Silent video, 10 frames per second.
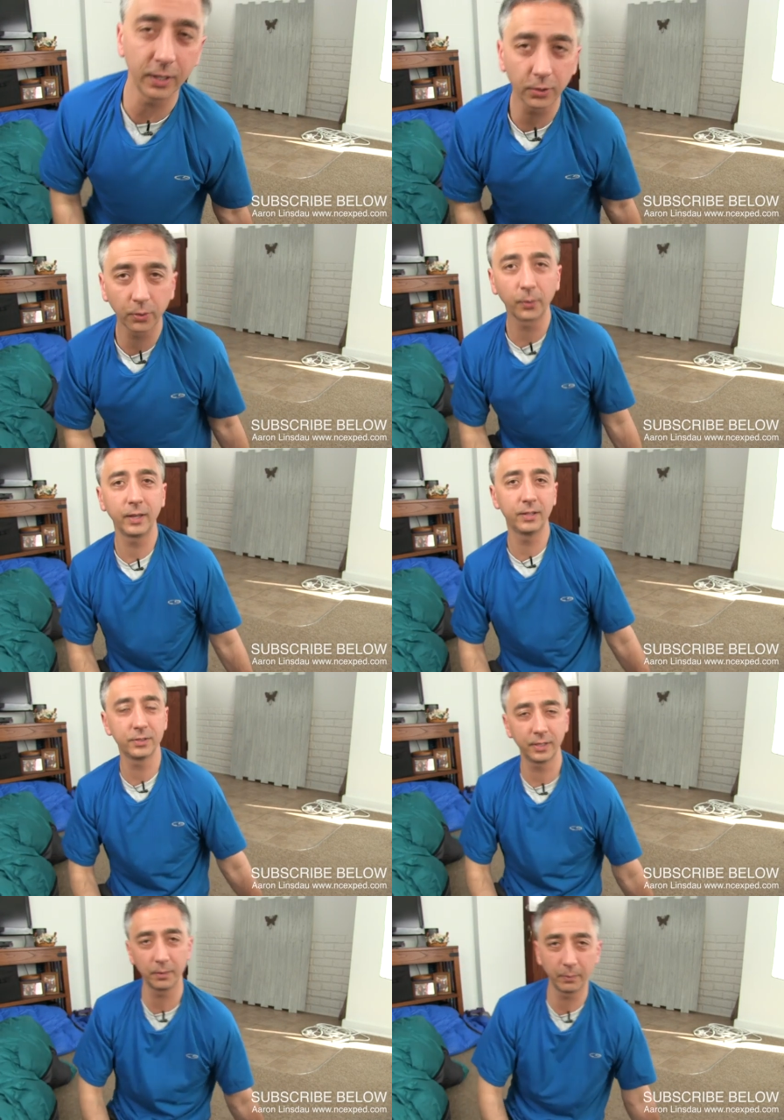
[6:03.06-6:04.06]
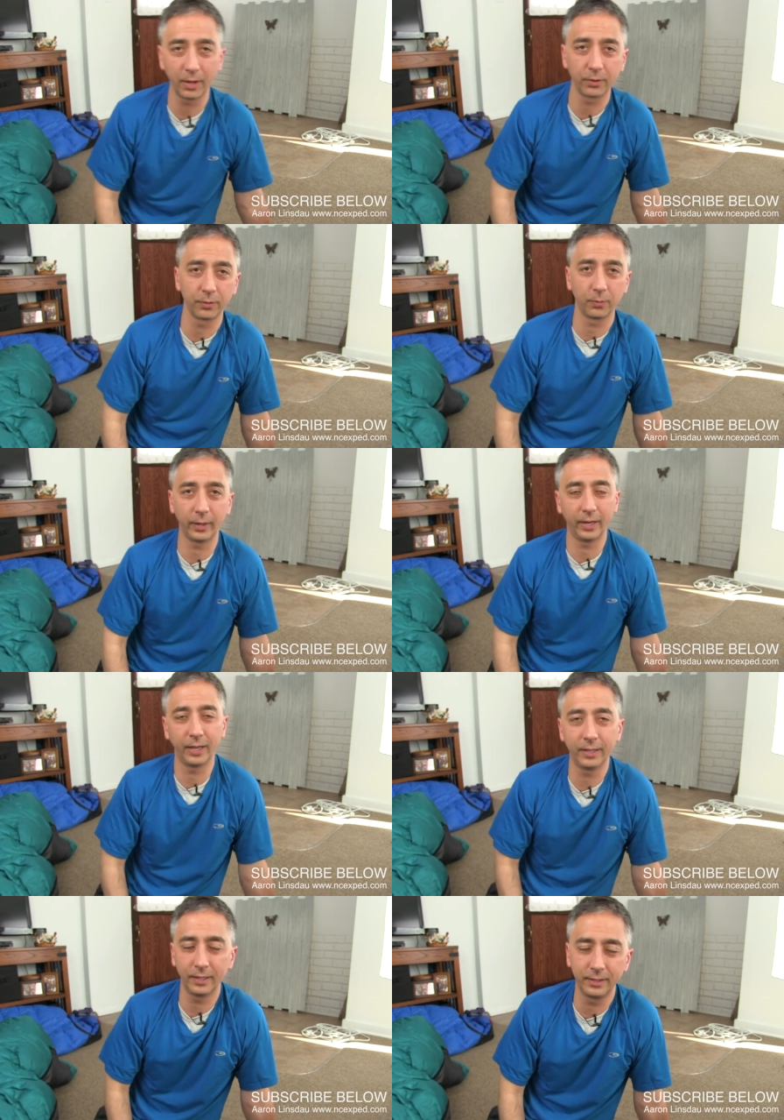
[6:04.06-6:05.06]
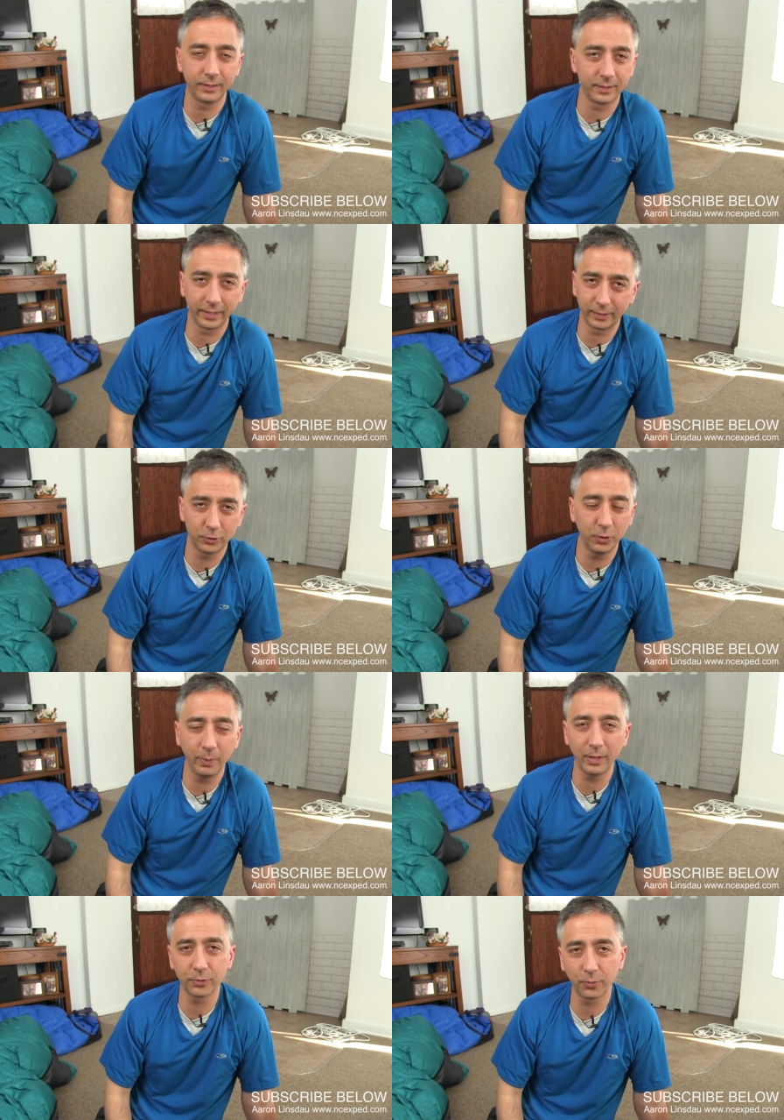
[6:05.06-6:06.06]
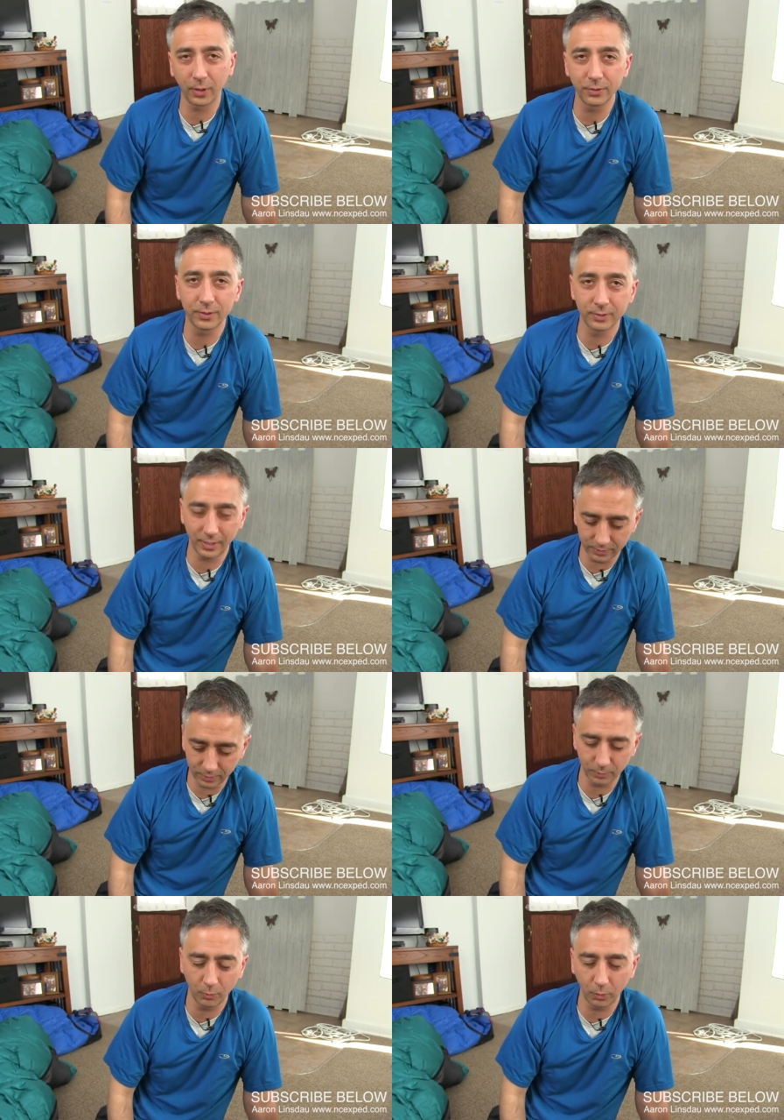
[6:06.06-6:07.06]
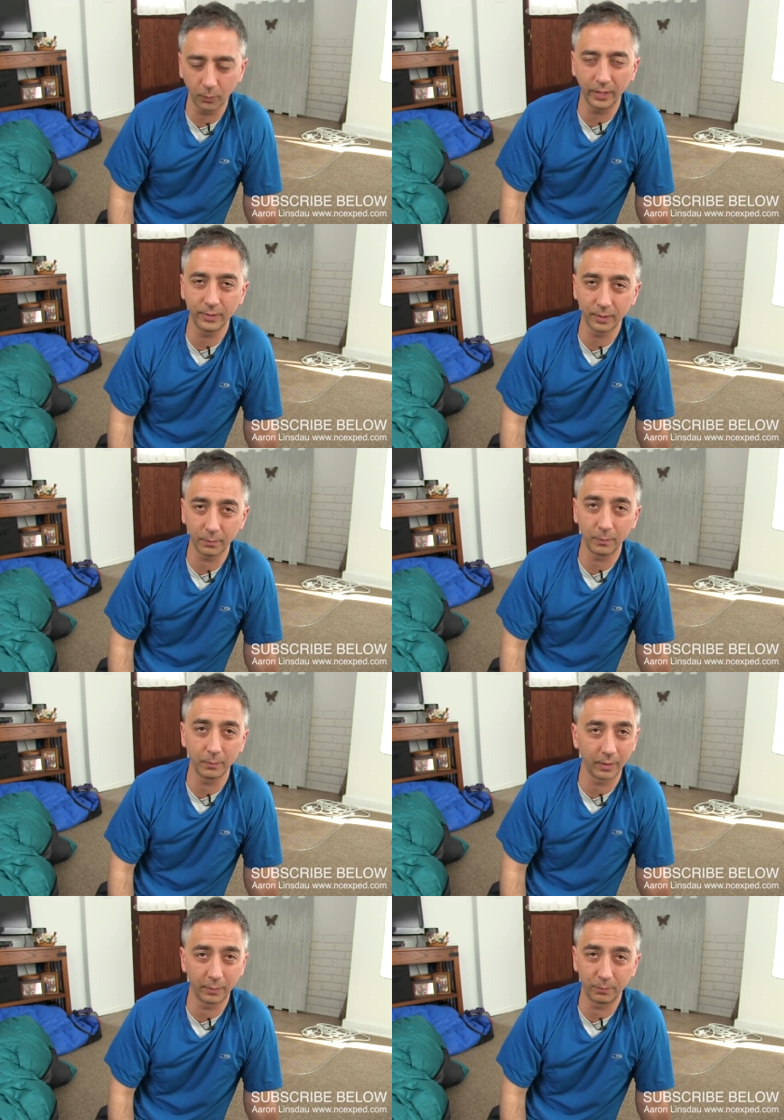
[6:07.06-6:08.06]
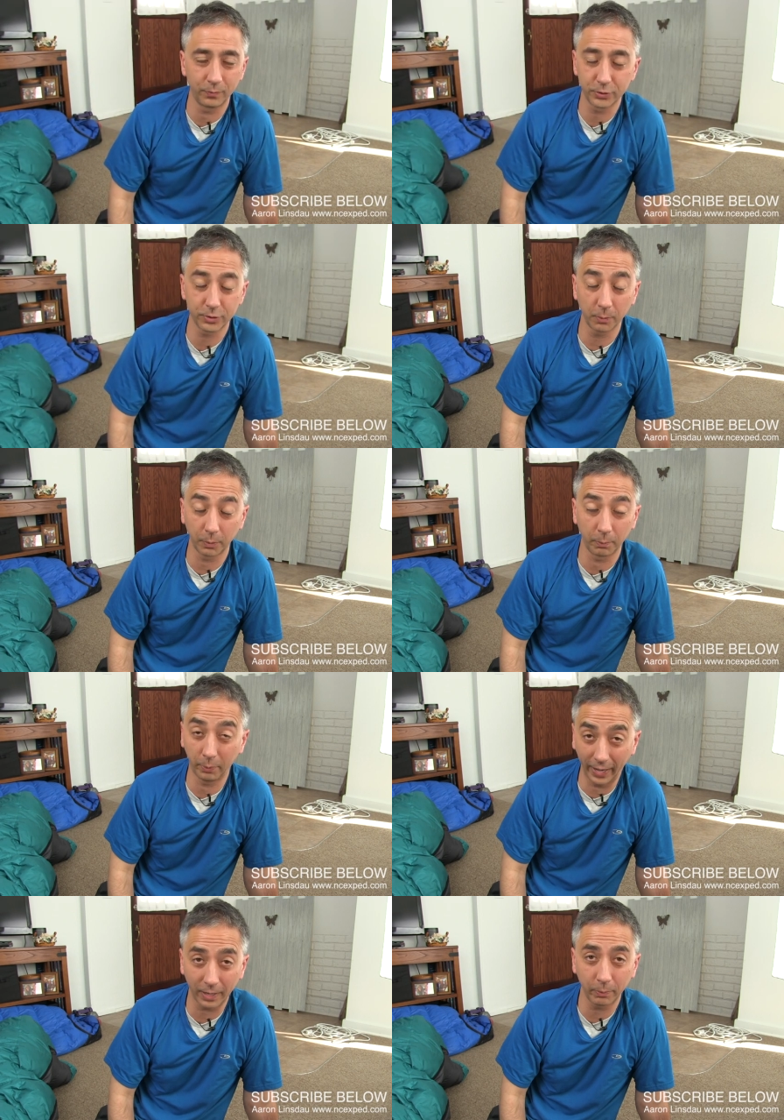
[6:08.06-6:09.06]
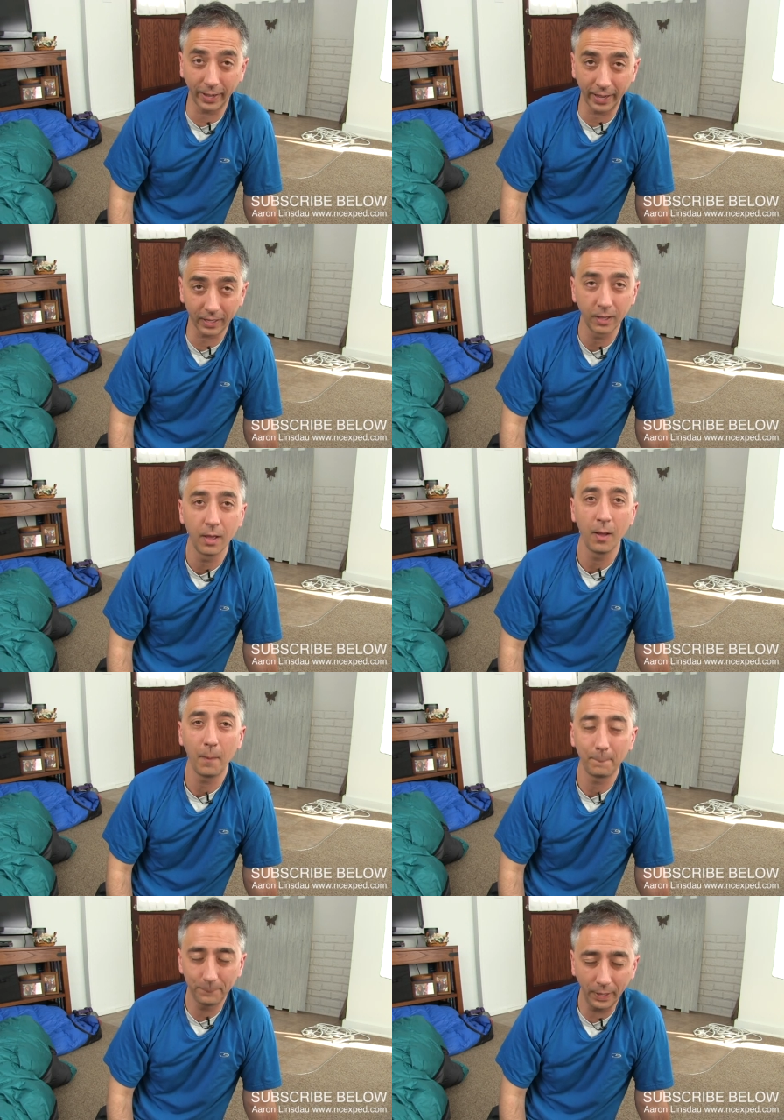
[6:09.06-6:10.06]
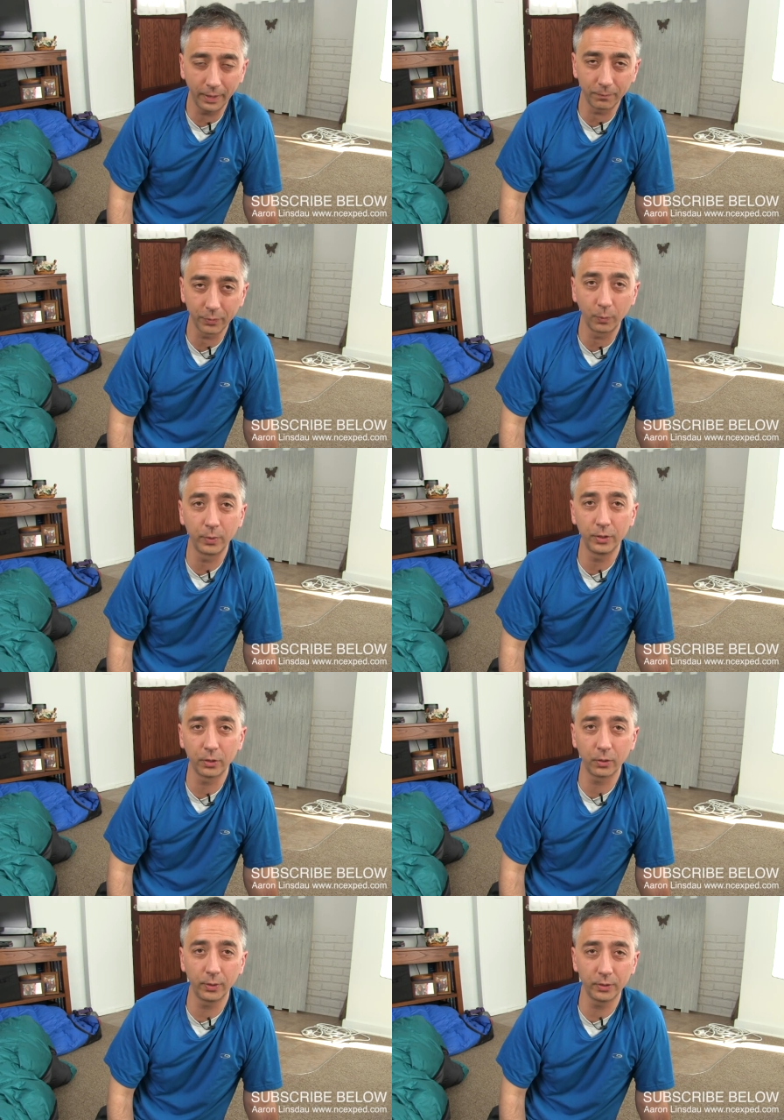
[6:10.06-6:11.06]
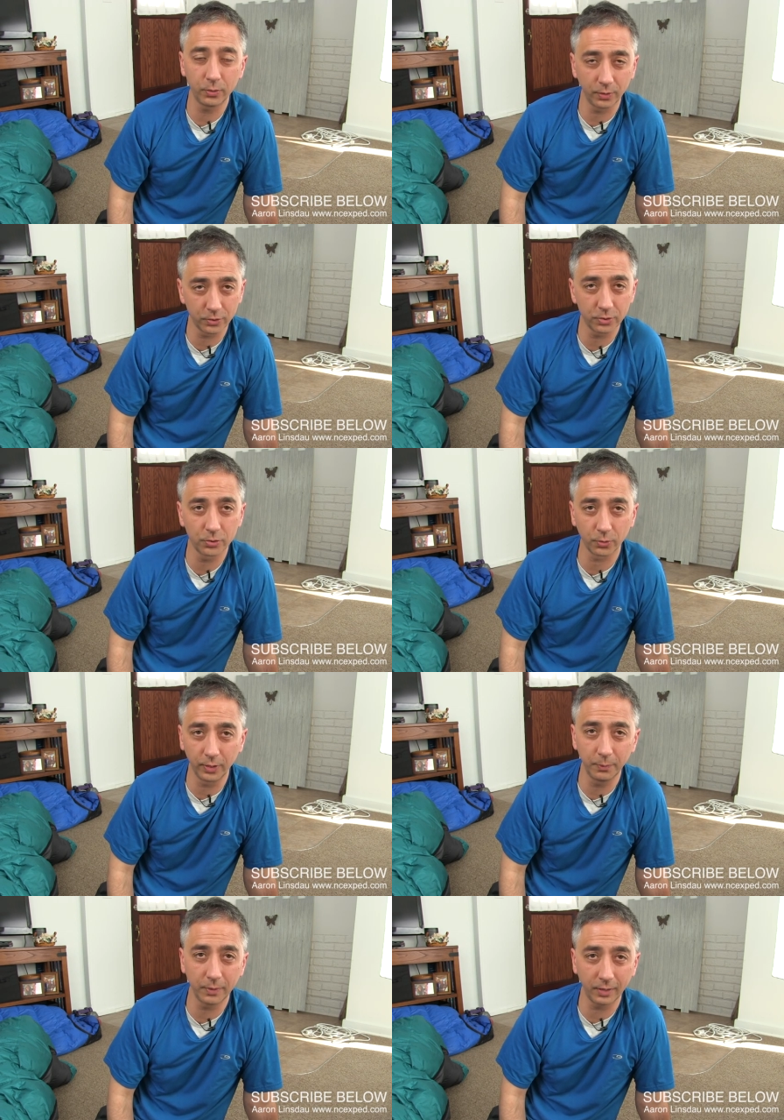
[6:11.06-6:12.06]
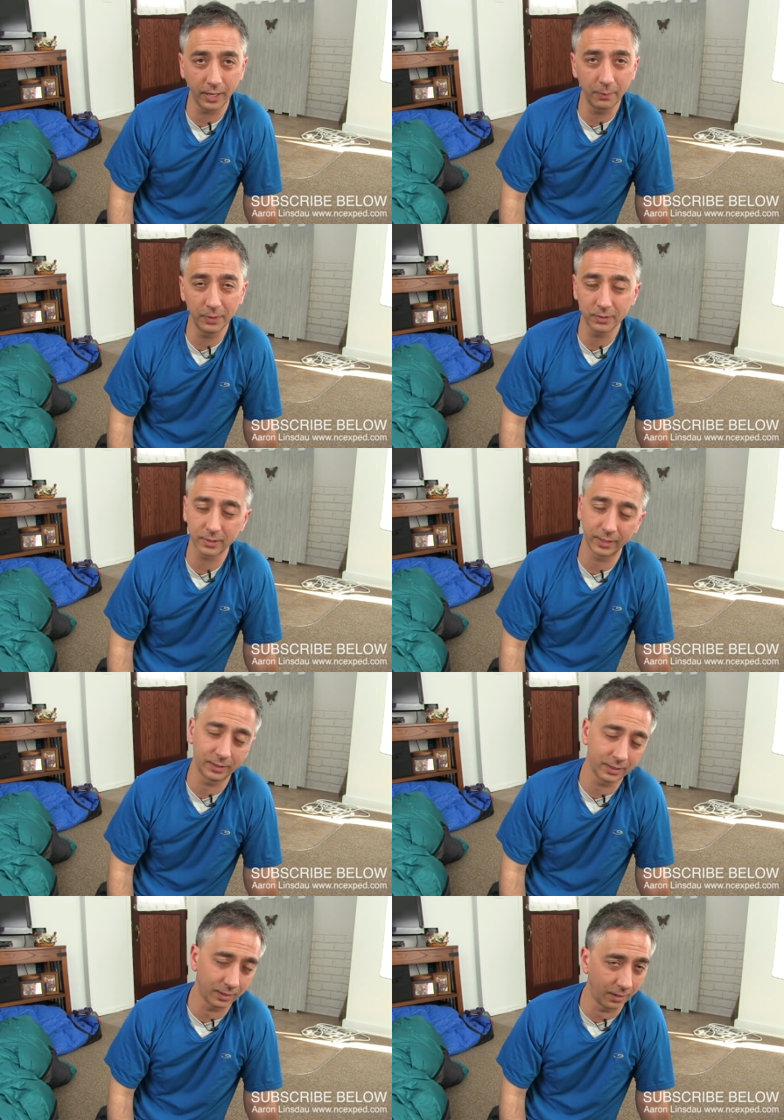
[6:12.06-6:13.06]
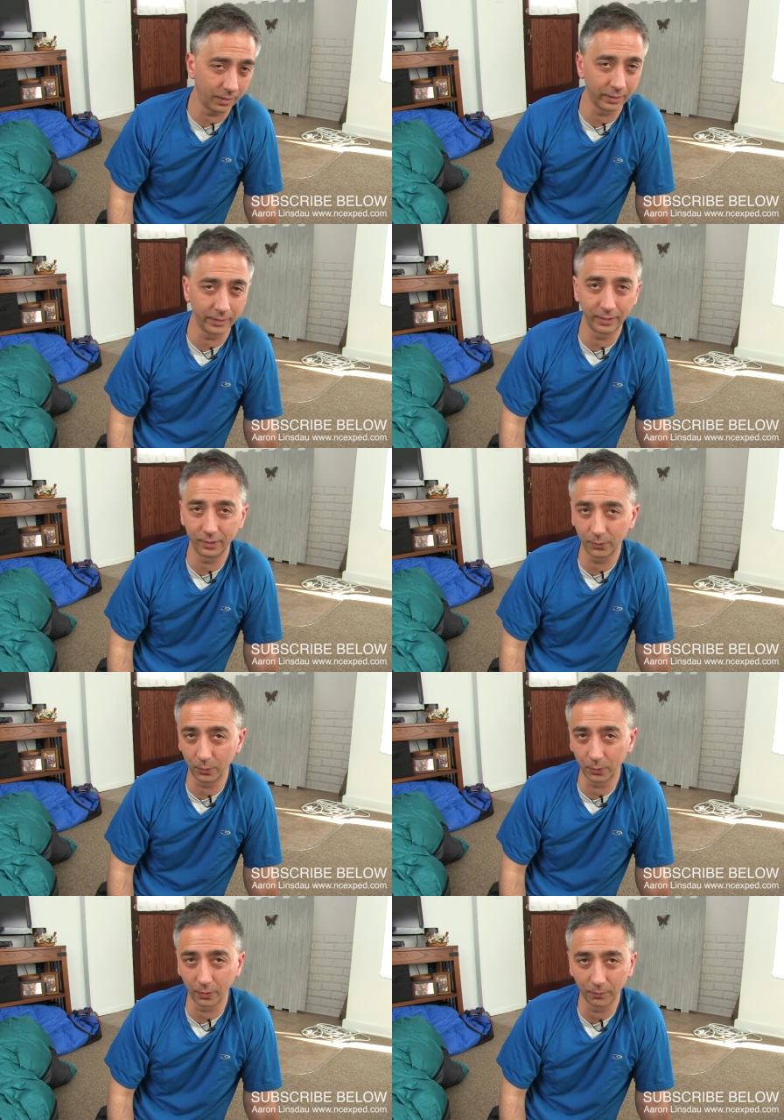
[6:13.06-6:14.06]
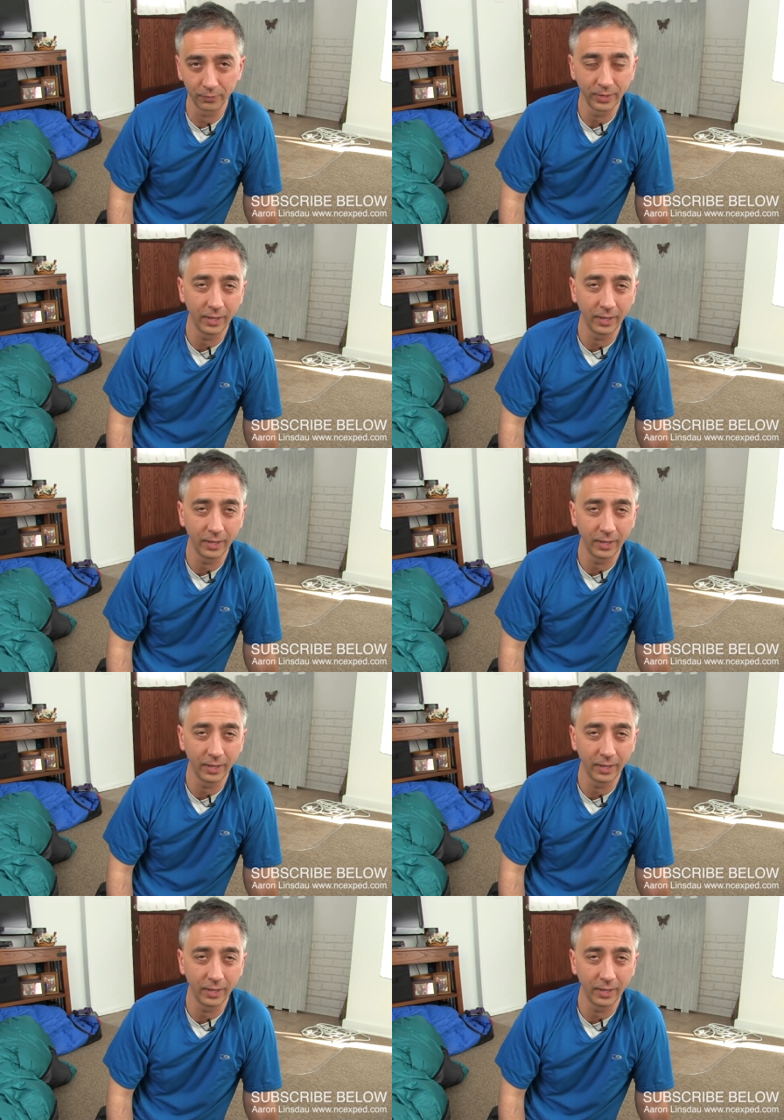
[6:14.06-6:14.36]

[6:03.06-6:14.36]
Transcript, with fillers: a crazy amount of weight. I, and like two pounds, four ounces, that's more weight than my summer backpack. But when you're going to extreme climates like Denali or